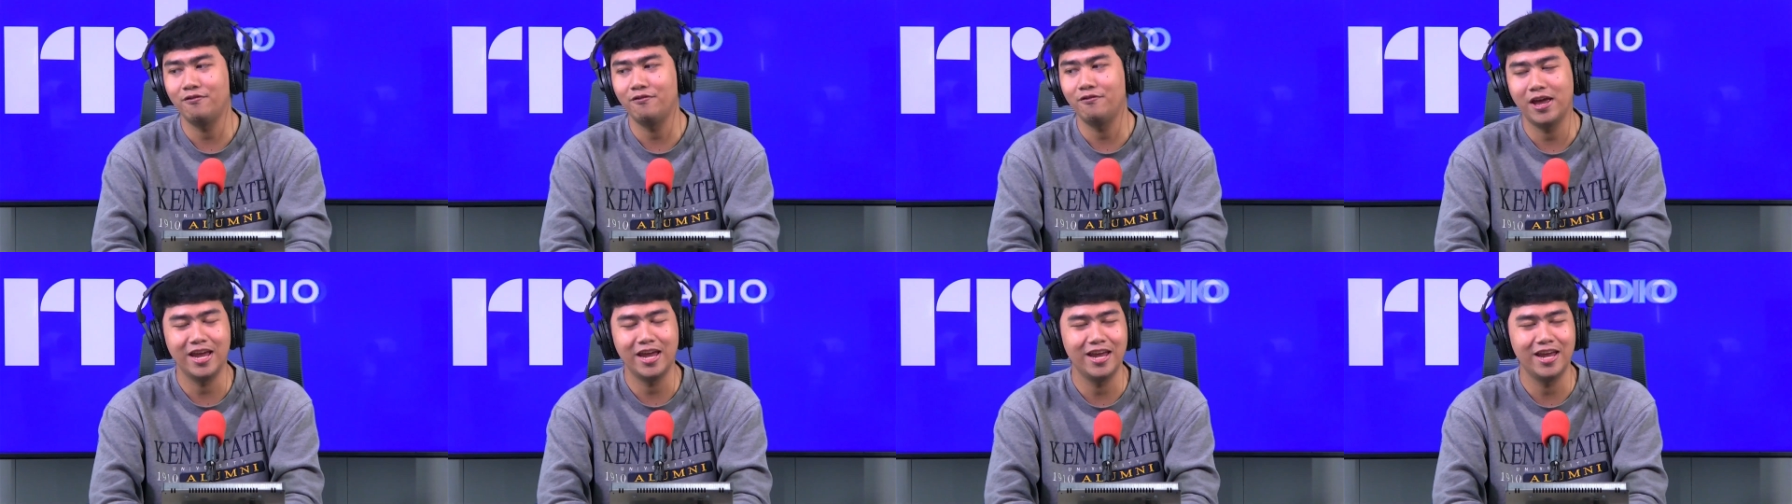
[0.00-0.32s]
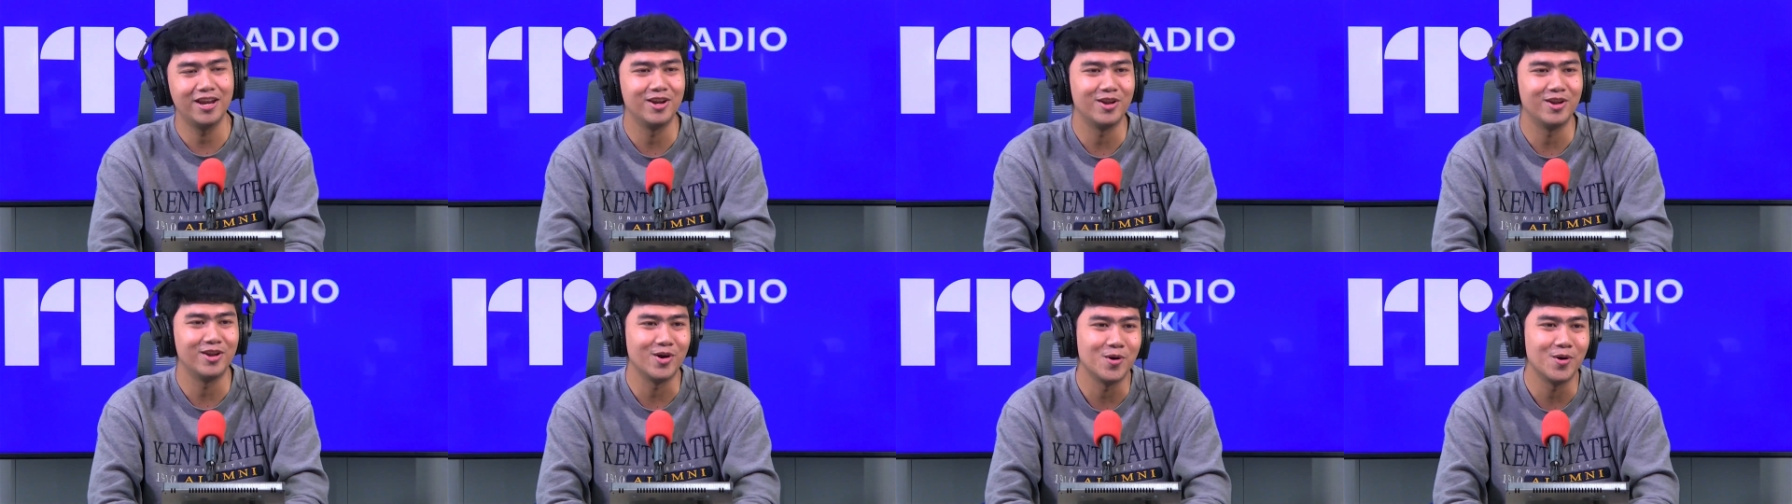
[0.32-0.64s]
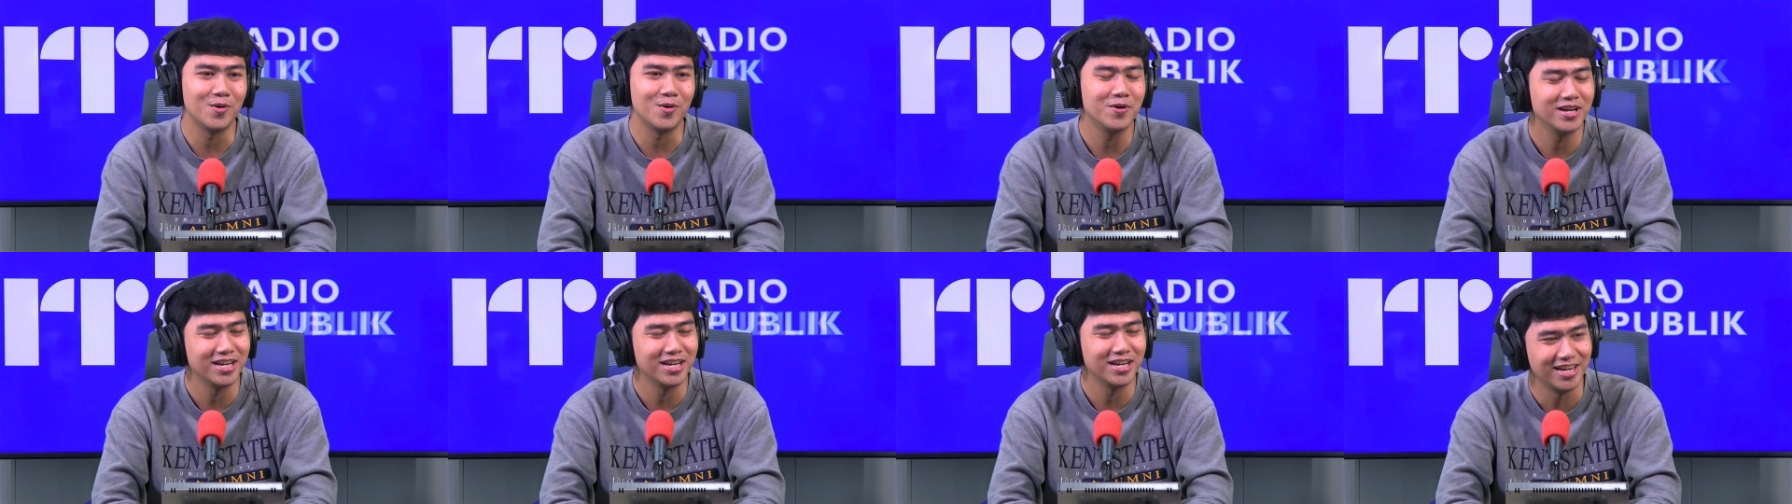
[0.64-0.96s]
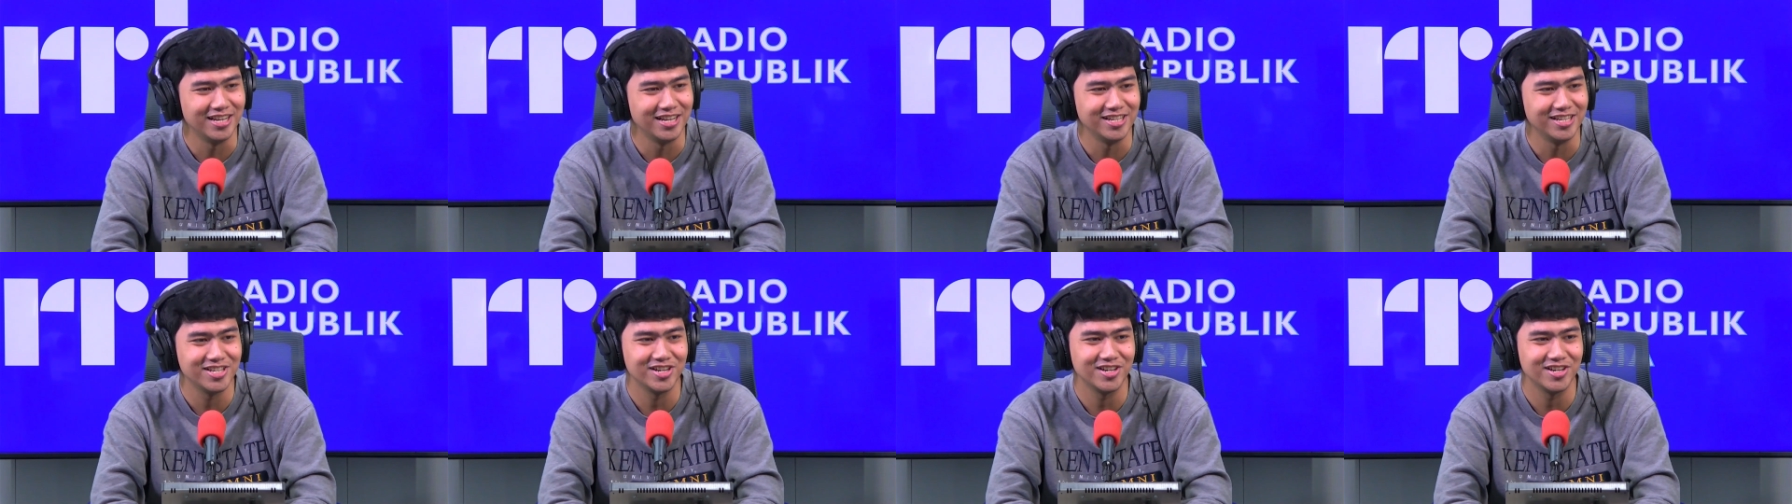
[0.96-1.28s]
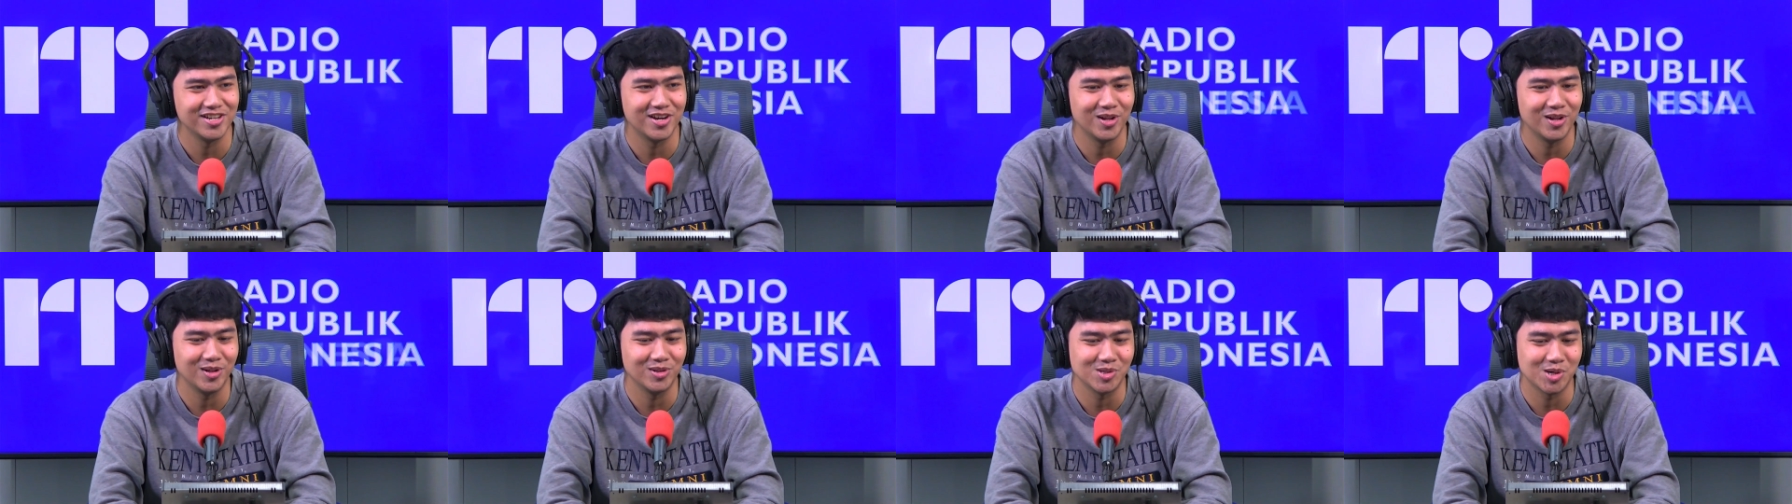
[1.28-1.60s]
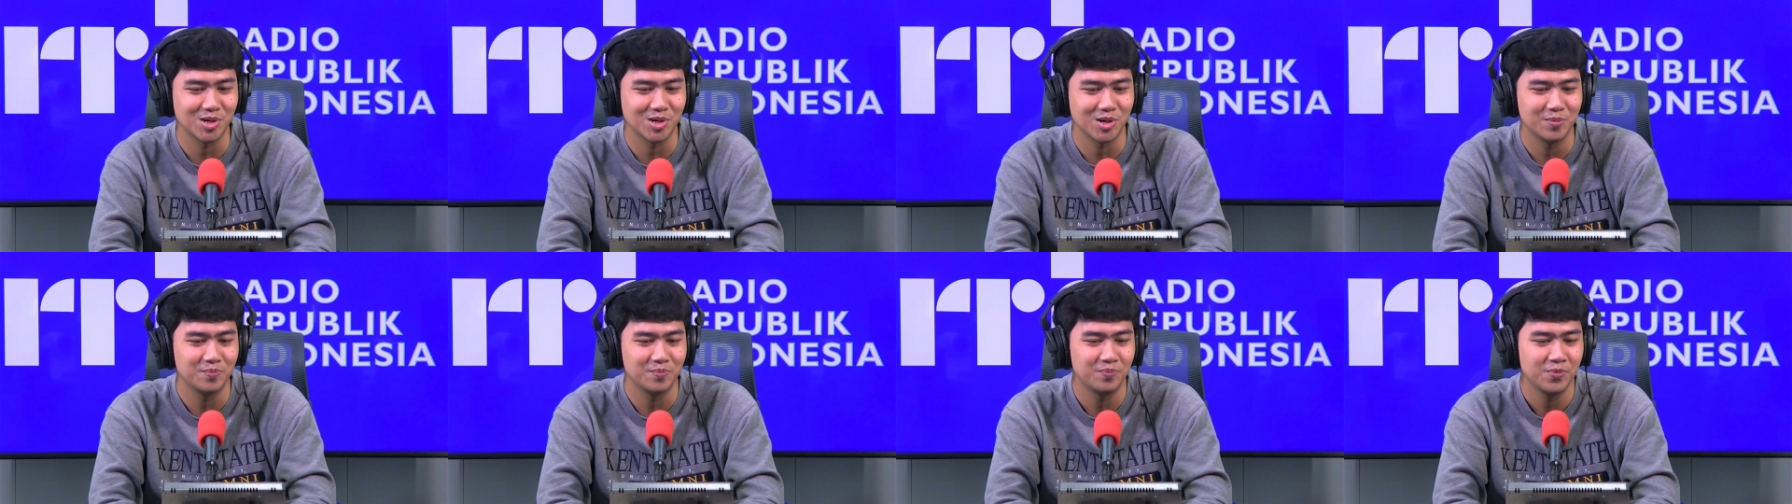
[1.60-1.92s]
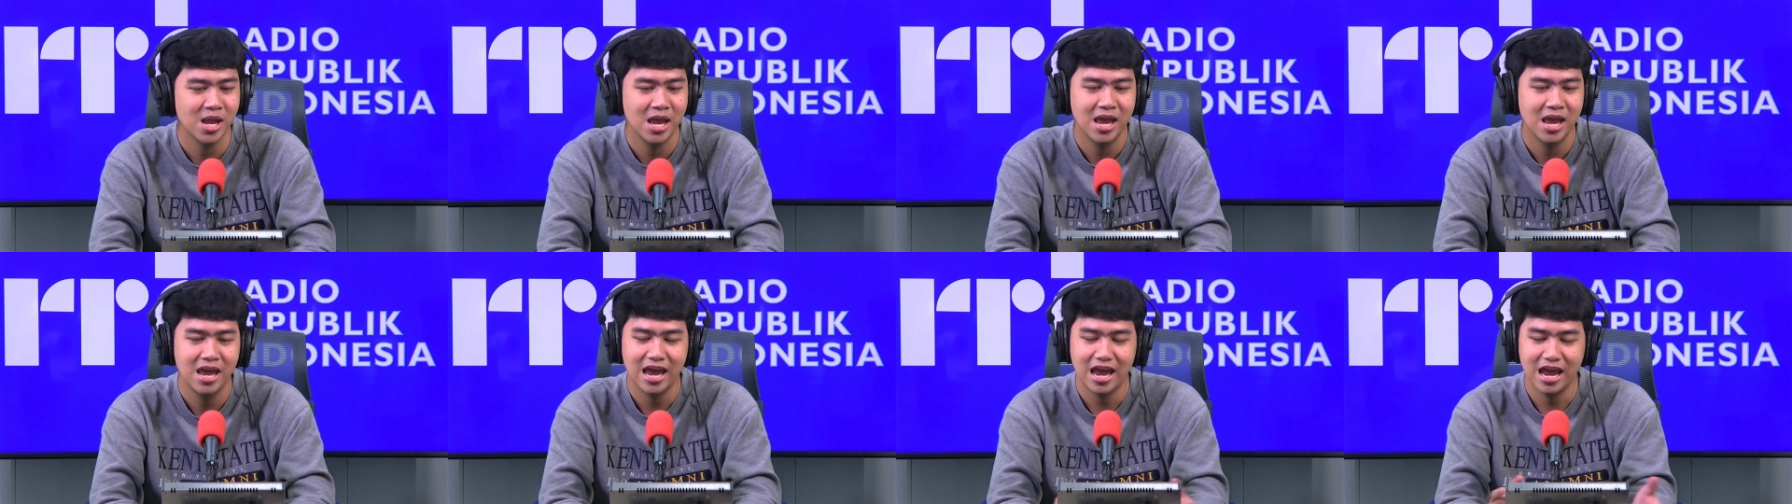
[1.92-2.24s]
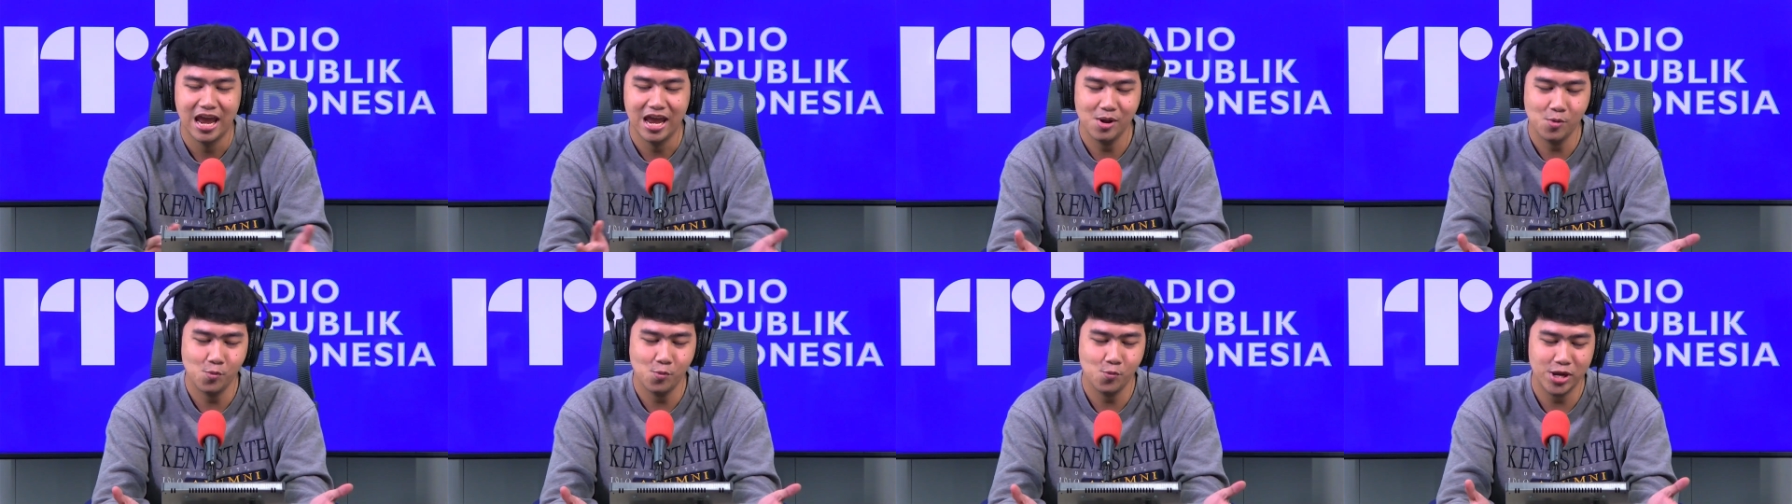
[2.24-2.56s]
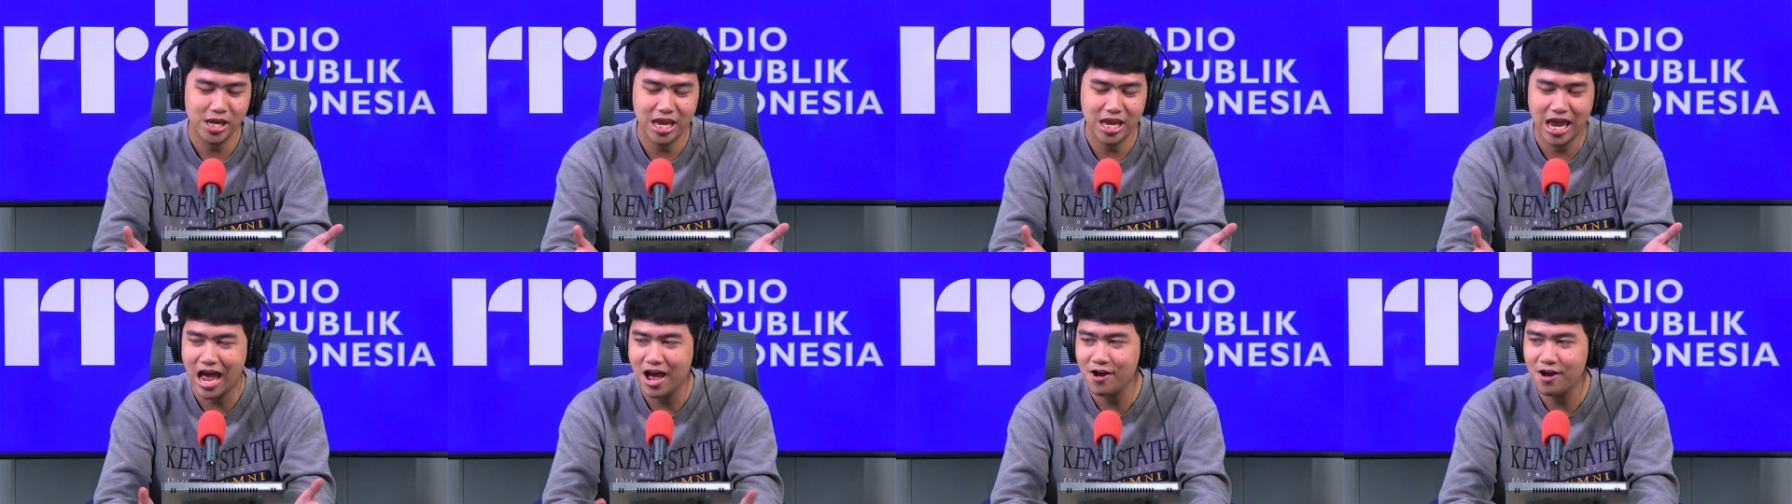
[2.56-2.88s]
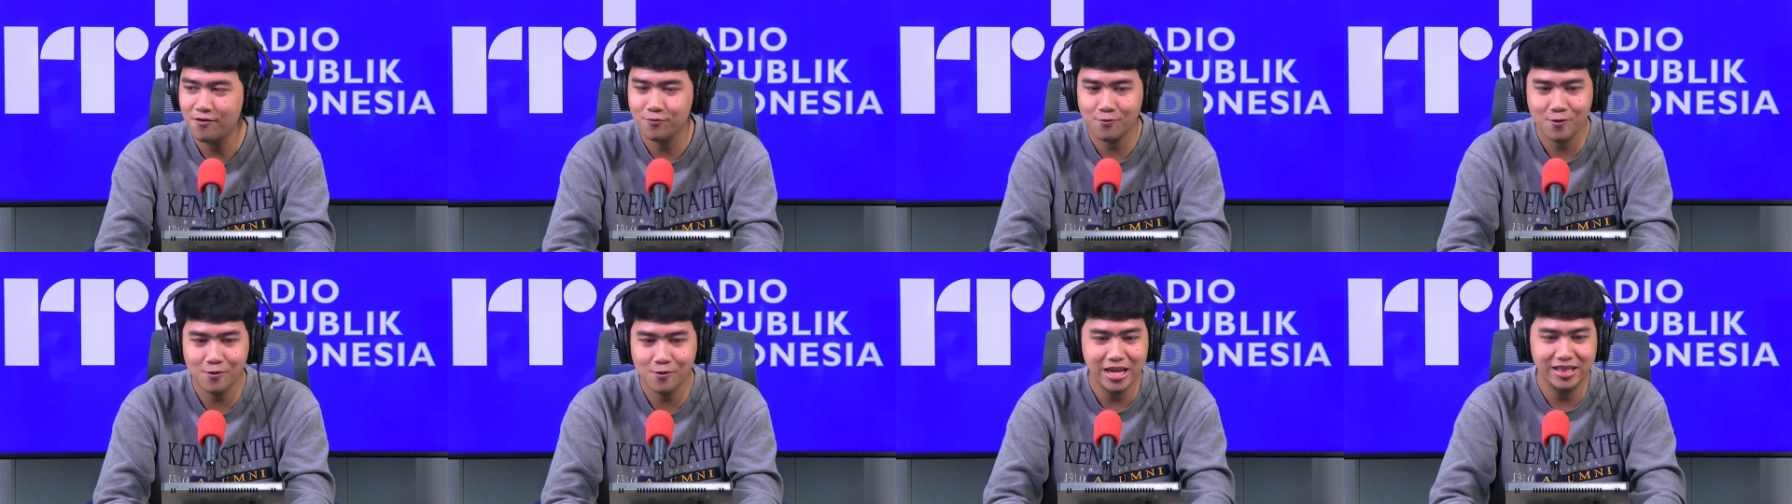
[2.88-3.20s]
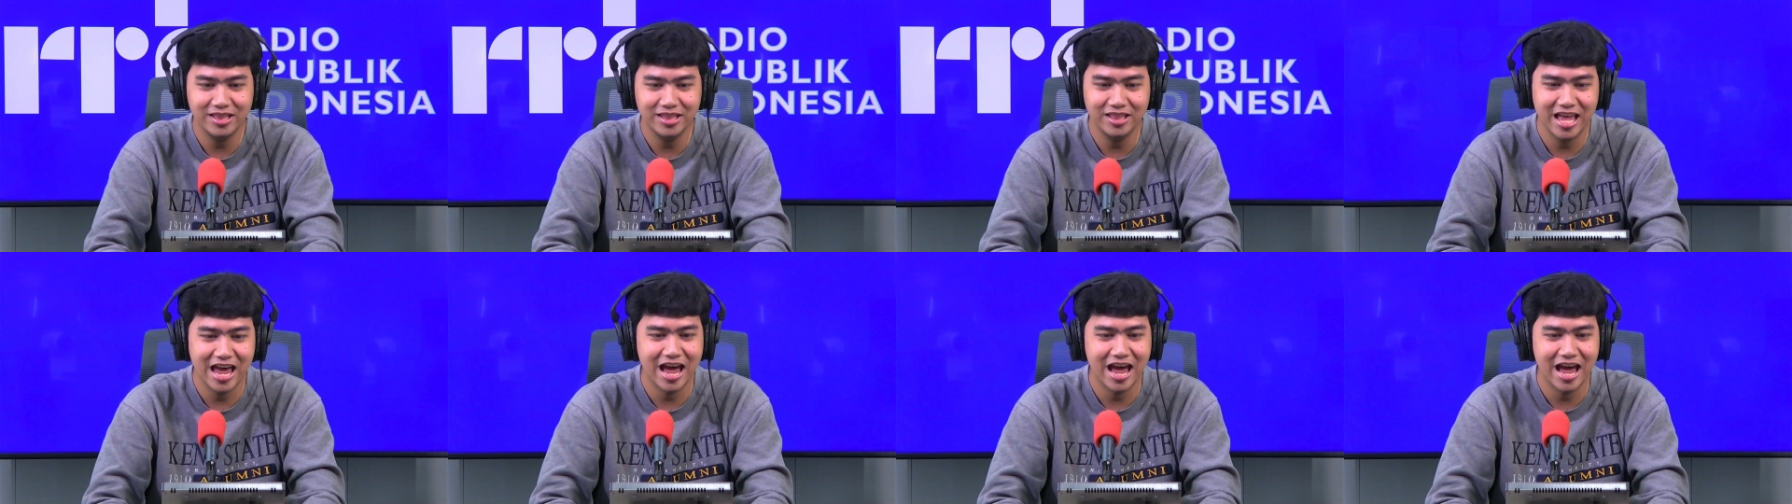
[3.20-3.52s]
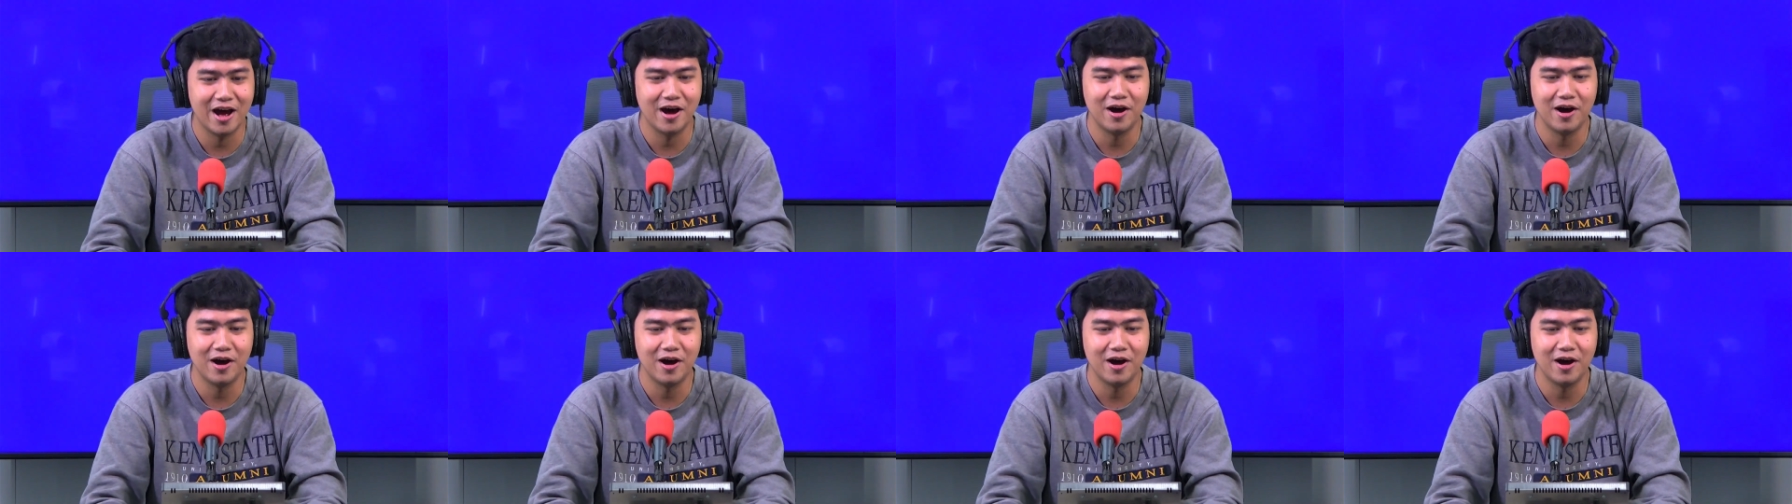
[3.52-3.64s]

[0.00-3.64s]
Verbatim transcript: Indonesian culture. And we have right now.